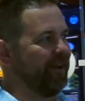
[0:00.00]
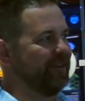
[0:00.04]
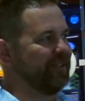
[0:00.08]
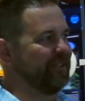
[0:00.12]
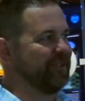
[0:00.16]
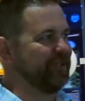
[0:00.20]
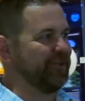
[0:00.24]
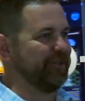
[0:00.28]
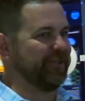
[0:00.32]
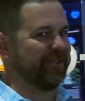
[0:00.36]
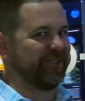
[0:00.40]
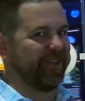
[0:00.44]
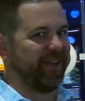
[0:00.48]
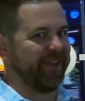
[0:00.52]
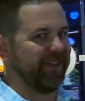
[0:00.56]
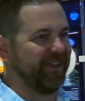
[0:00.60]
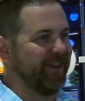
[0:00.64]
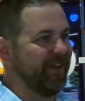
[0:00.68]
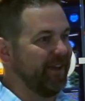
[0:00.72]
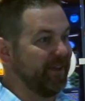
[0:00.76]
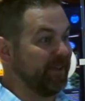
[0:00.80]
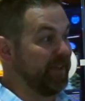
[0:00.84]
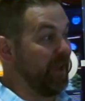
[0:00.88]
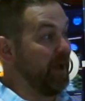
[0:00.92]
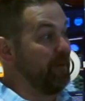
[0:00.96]
I just used like
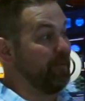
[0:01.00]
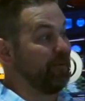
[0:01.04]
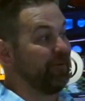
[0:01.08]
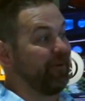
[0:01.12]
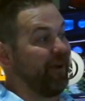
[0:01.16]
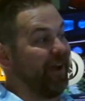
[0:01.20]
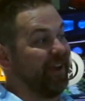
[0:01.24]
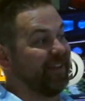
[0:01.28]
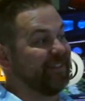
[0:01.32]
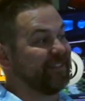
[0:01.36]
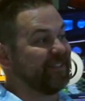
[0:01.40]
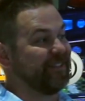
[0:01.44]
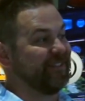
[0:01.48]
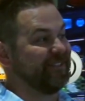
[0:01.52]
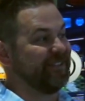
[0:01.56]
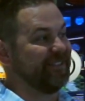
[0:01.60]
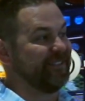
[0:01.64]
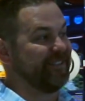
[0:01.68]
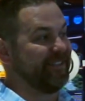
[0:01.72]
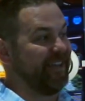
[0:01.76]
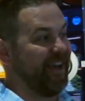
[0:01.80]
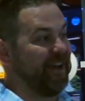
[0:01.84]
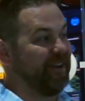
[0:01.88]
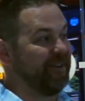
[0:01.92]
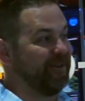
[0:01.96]
gamma rays because
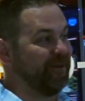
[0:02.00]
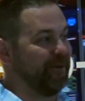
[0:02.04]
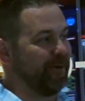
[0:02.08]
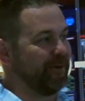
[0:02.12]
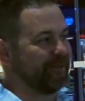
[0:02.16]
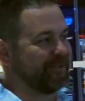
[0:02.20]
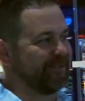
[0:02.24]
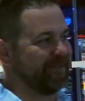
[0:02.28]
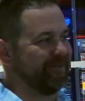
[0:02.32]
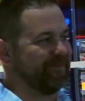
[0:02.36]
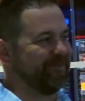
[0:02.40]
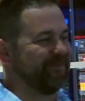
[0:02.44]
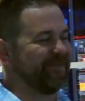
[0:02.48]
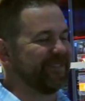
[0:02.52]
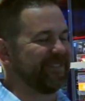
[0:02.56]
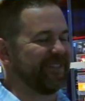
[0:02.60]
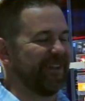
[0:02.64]
it sounded awesome."